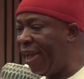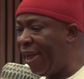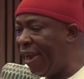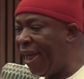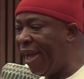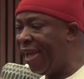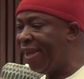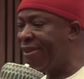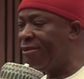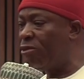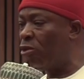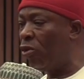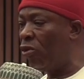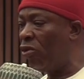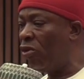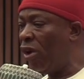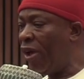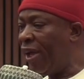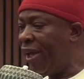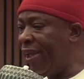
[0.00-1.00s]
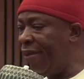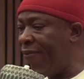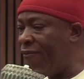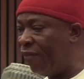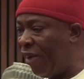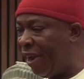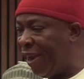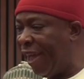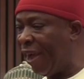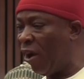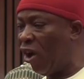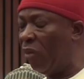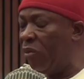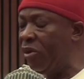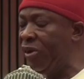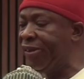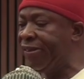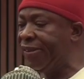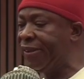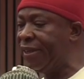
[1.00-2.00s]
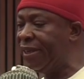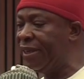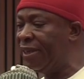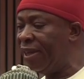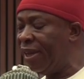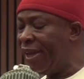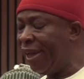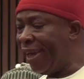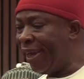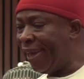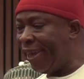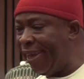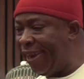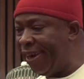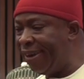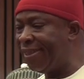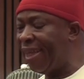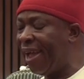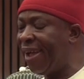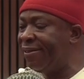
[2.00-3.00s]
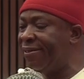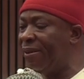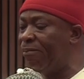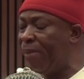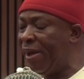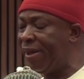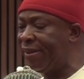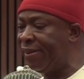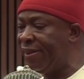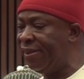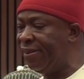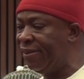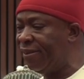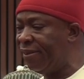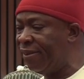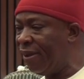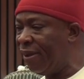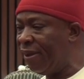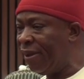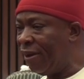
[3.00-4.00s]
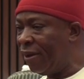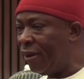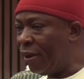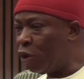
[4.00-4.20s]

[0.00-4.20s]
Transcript: headers will invade a community, kill 30 persons,